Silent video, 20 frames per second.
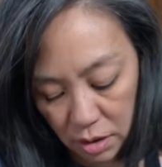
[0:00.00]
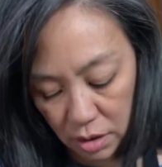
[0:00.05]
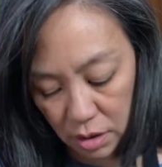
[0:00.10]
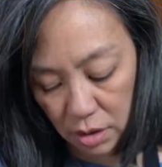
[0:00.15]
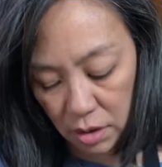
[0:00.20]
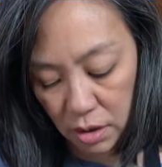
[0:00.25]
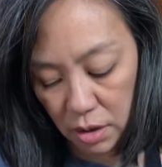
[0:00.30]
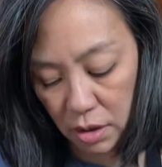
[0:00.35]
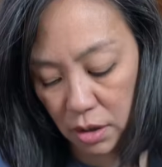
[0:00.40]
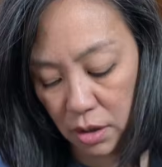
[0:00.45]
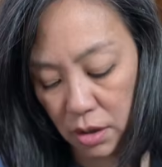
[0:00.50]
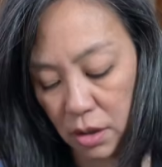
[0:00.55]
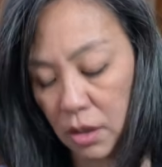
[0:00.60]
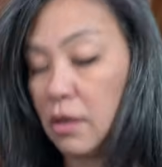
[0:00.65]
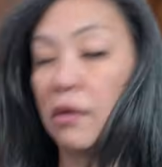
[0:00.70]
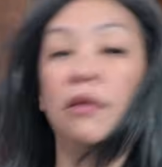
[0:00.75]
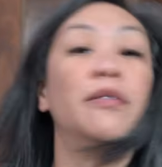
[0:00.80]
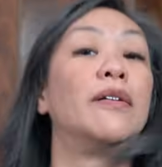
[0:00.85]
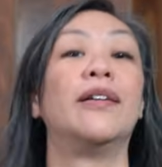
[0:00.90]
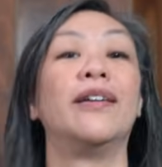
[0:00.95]
So much
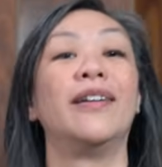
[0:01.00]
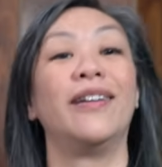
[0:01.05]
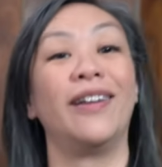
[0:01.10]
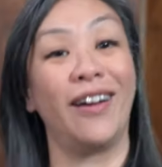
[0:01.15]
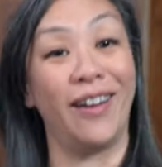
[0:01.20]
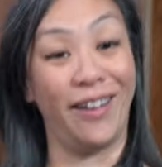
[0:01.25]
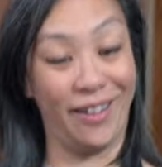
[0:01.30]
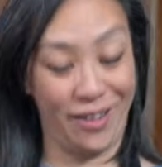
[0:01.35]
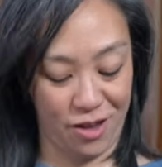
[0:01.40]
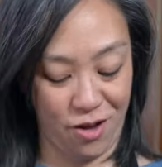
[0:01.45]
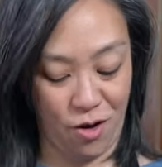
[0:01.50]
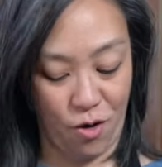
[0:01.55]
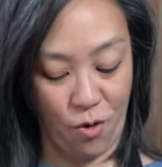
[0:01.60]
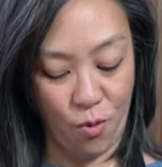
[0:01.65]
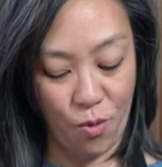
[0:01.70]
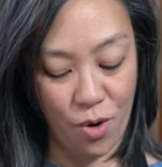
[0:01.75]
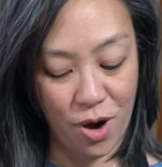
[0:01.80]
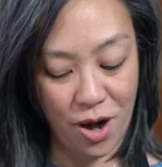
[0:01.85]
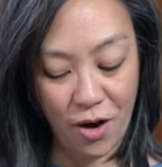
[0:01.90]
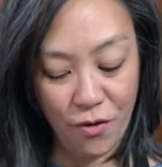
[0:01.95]
freedom, Flo.
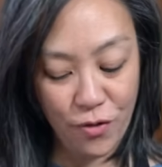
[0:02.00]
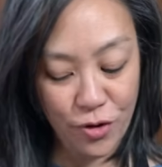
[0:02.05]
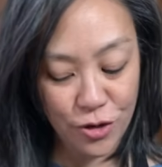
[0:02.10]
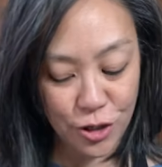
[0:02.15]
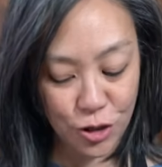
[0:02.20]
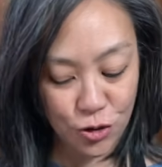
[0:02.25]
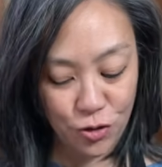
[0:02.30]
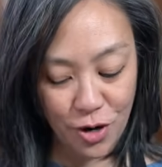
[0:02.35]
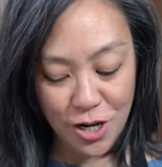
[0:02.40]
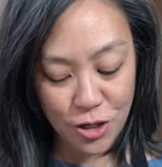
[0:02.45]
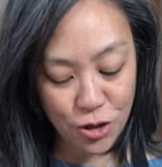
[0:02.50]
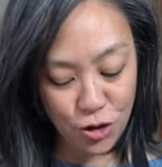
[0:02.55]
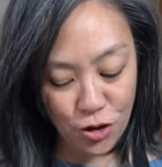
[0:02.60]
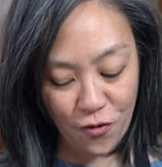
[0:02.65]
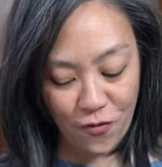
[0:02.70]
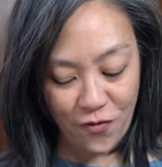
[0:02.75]
Whatever strikes your